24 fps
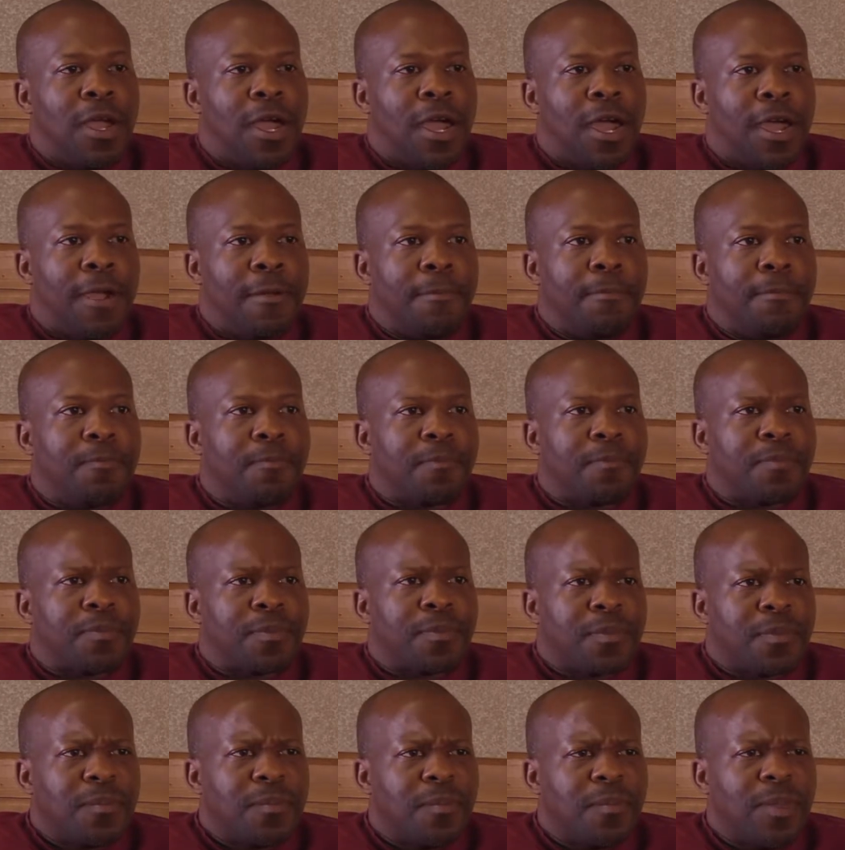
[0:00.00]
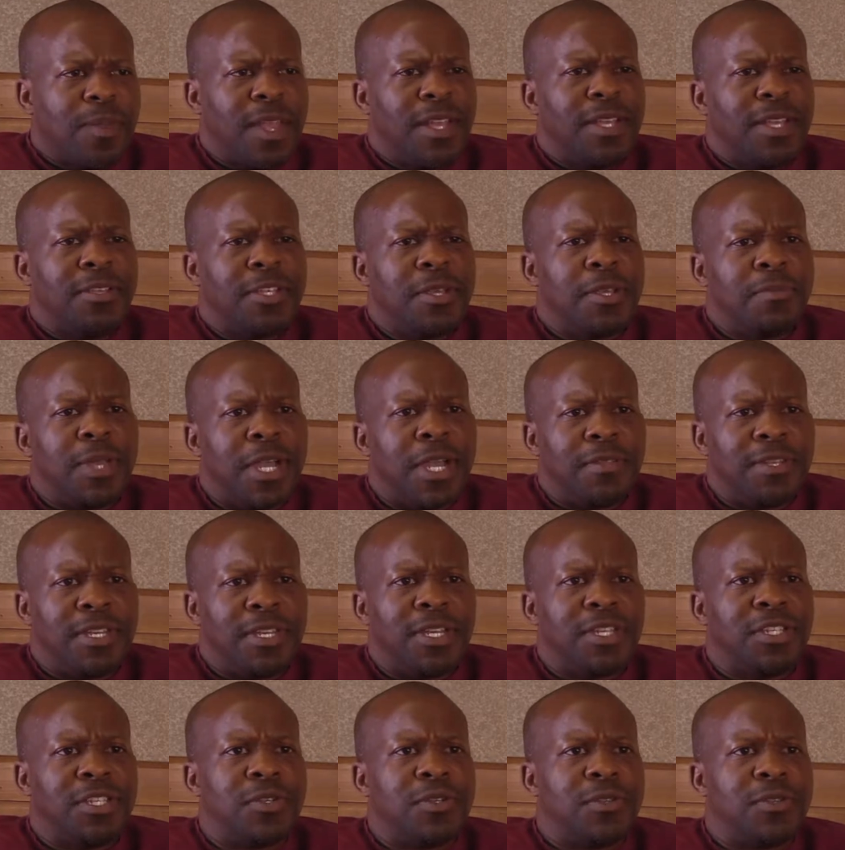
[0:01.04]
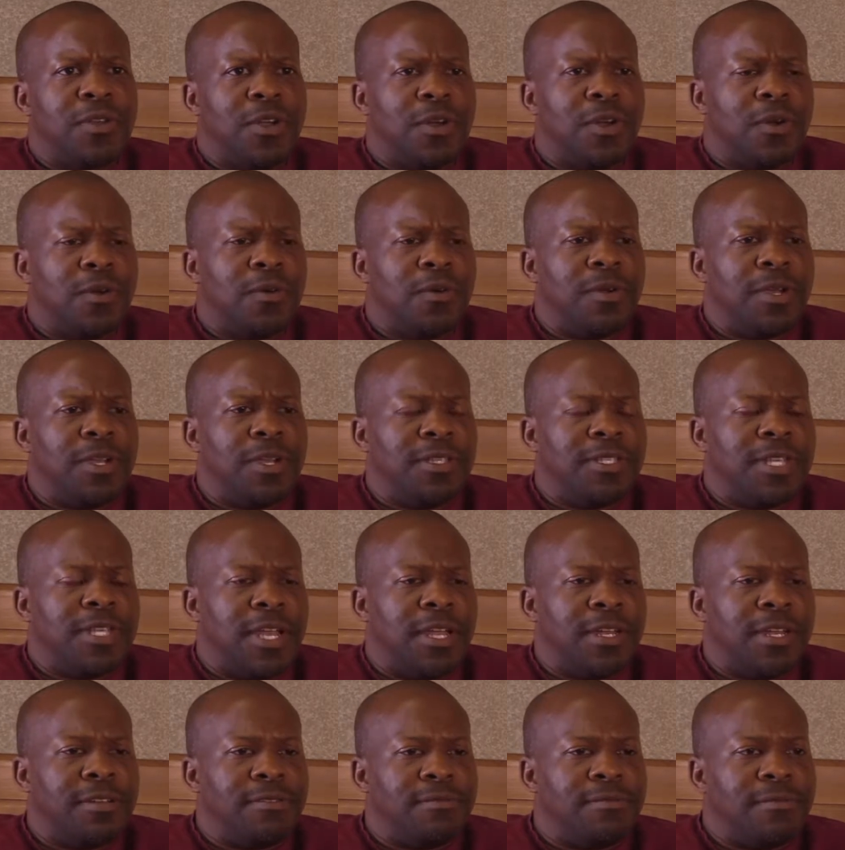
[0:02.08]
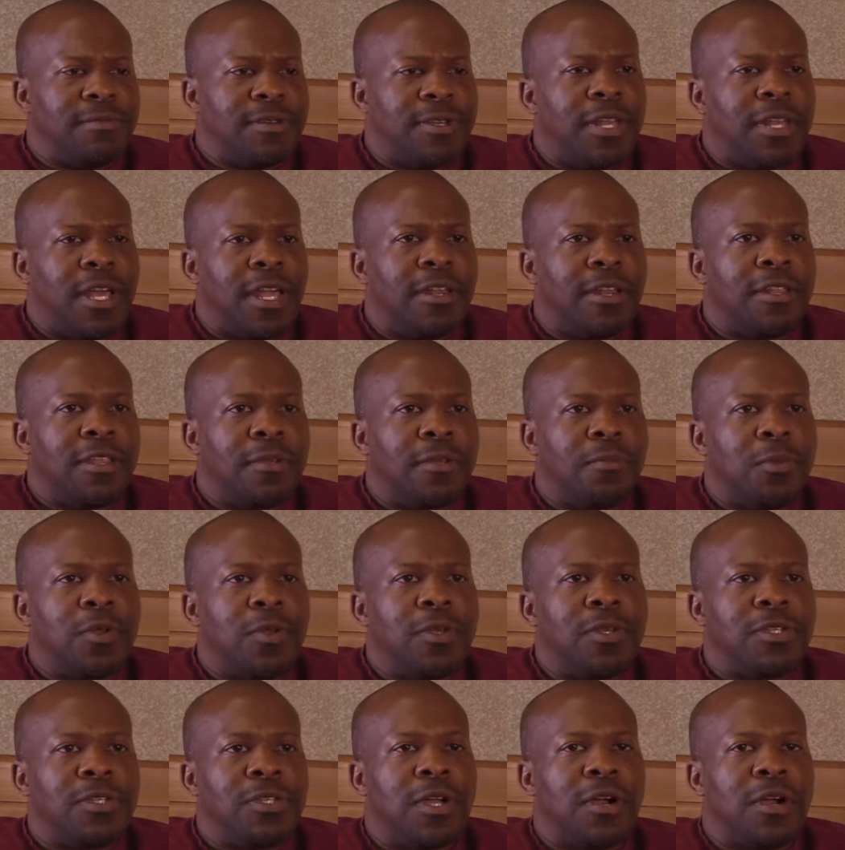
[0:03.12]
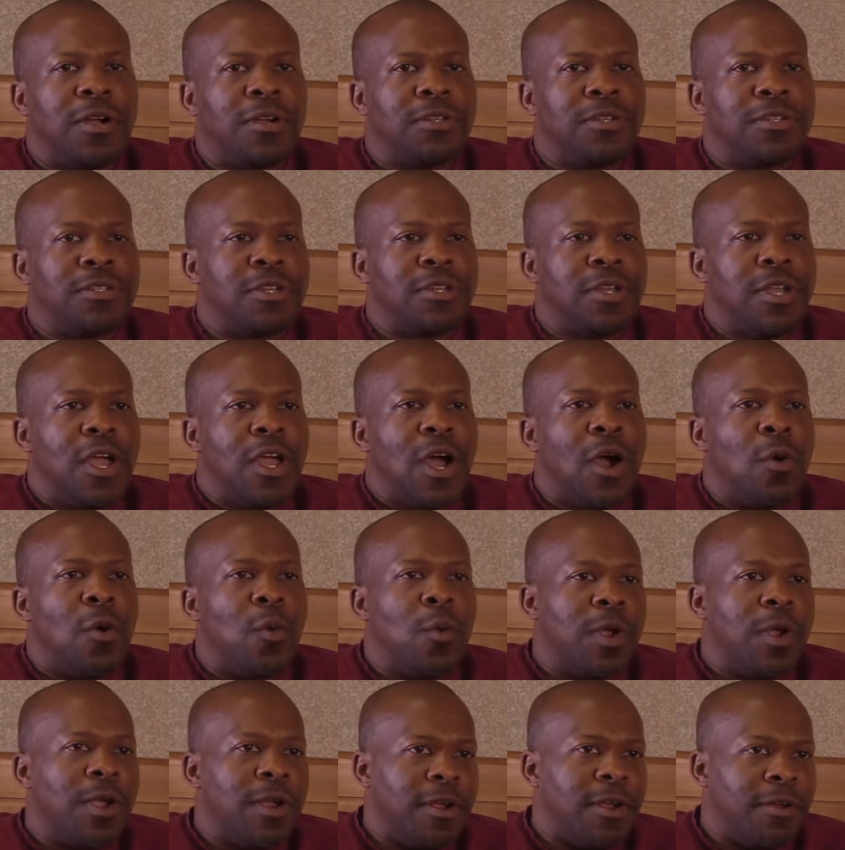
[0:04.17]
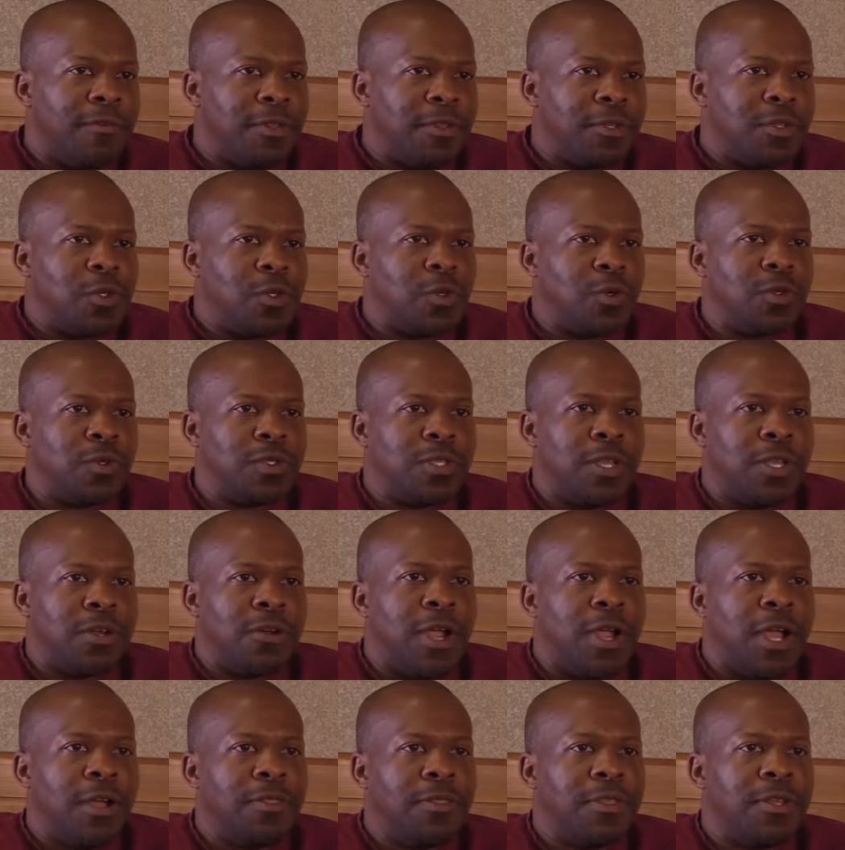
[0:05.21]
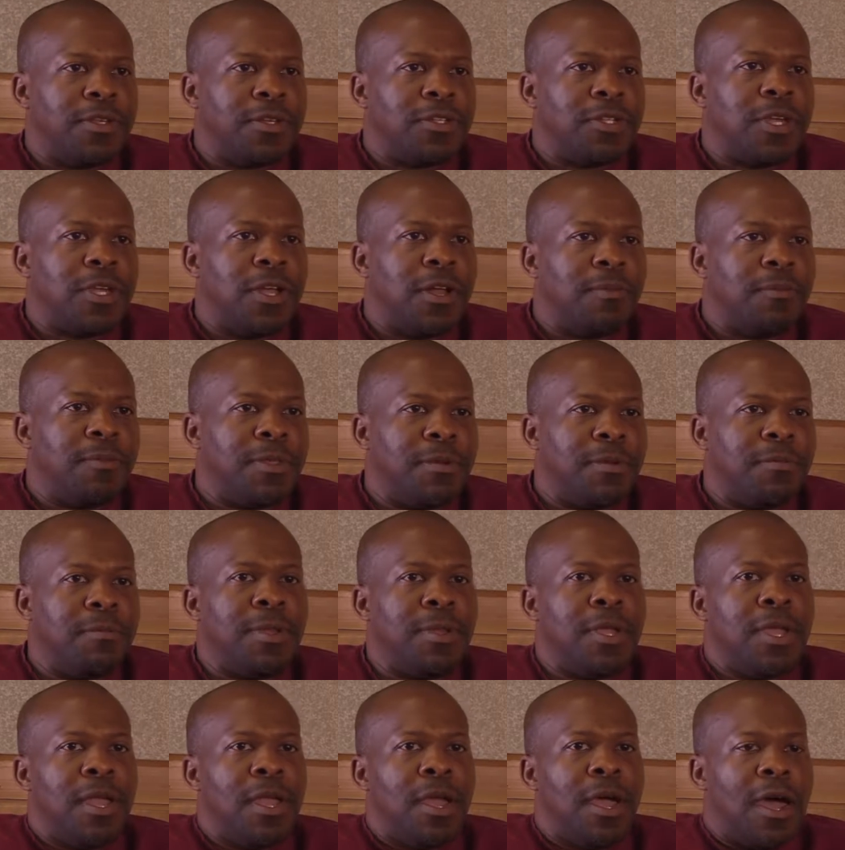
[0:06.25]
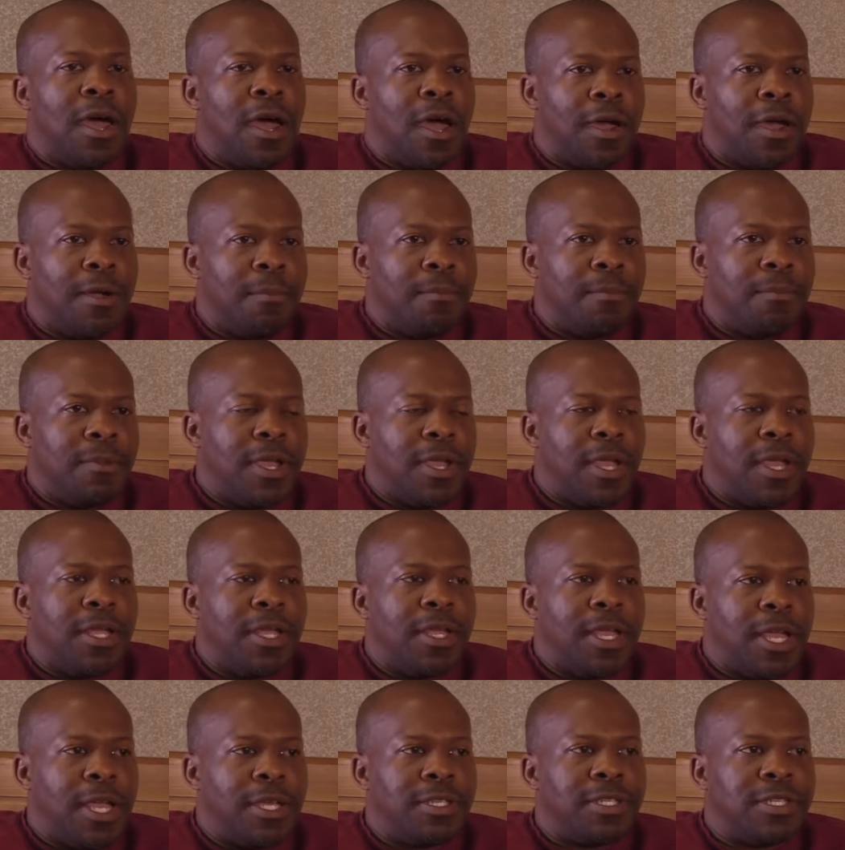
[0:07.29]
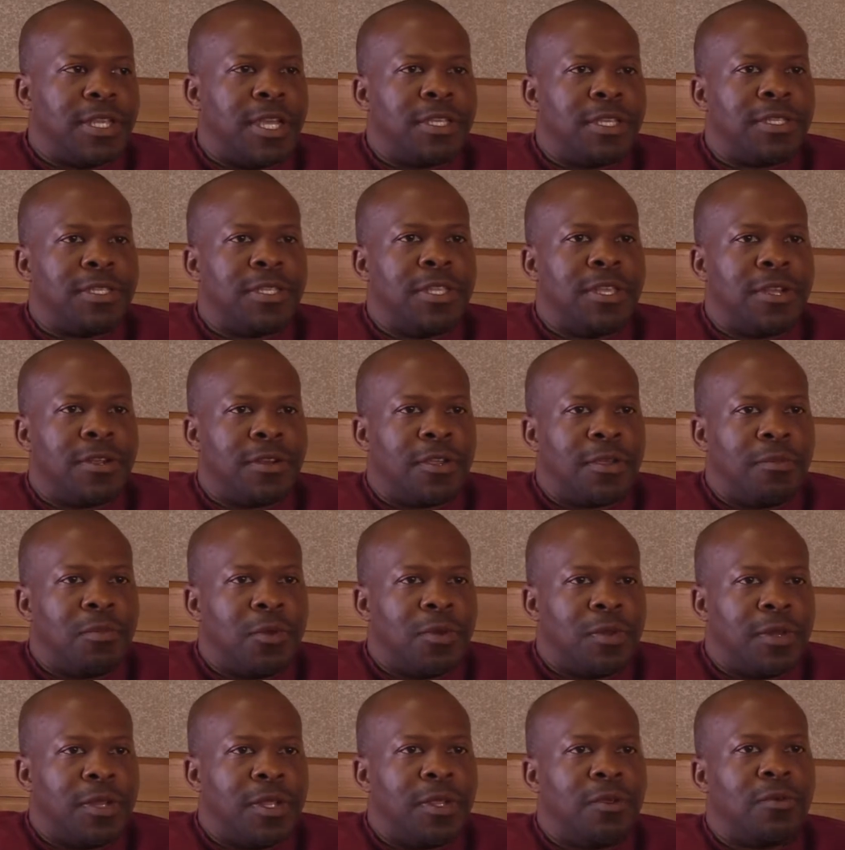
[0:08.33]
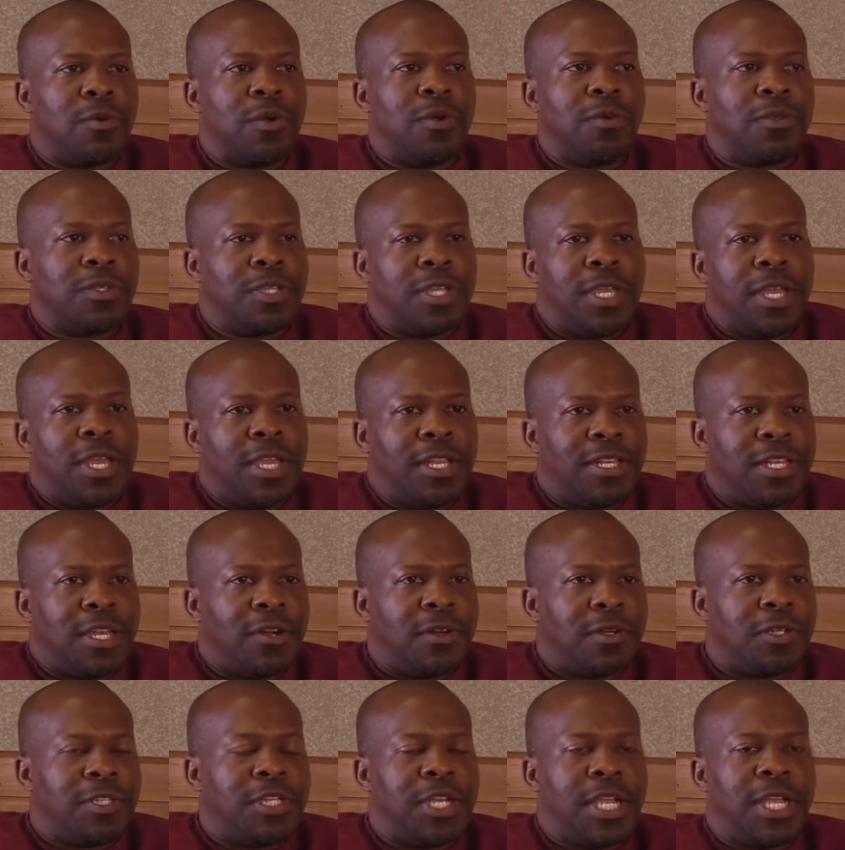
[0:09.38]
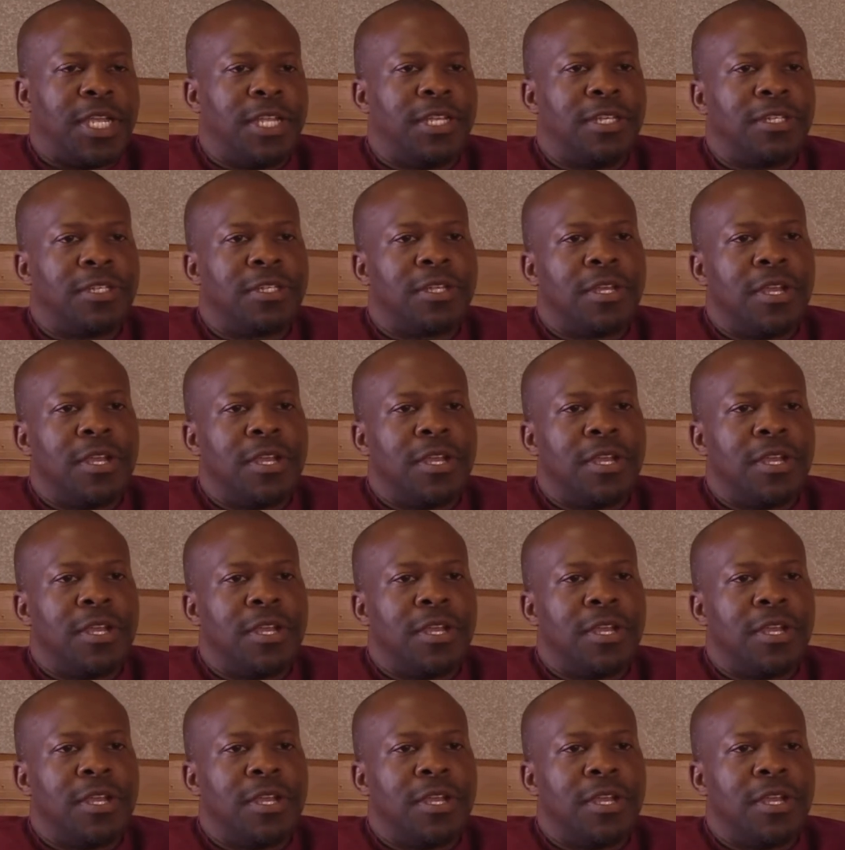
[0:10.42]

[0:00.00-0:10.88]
Um, sometimes the issue, though, is that a lot of the communities aren't aware of the tools that are out there to help them um, as, as their community grows and or change.